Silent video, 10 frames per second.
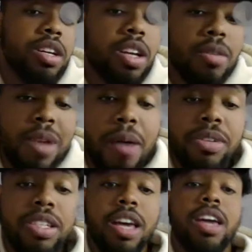but I'm gonna
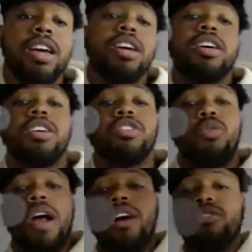say so.
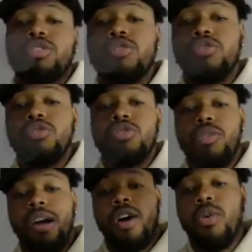Round two,
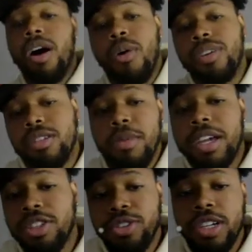round one went to
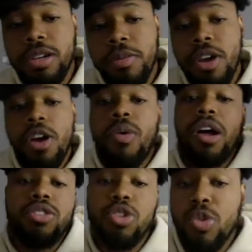mainstream,
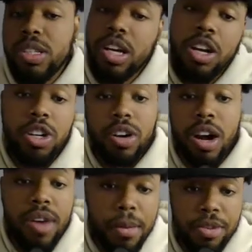round two went to underground
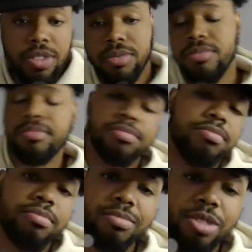rappers.
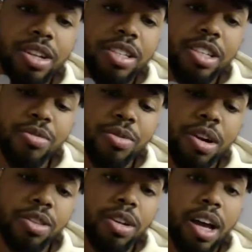So let's see what
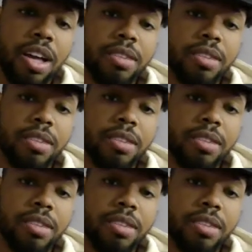round three got.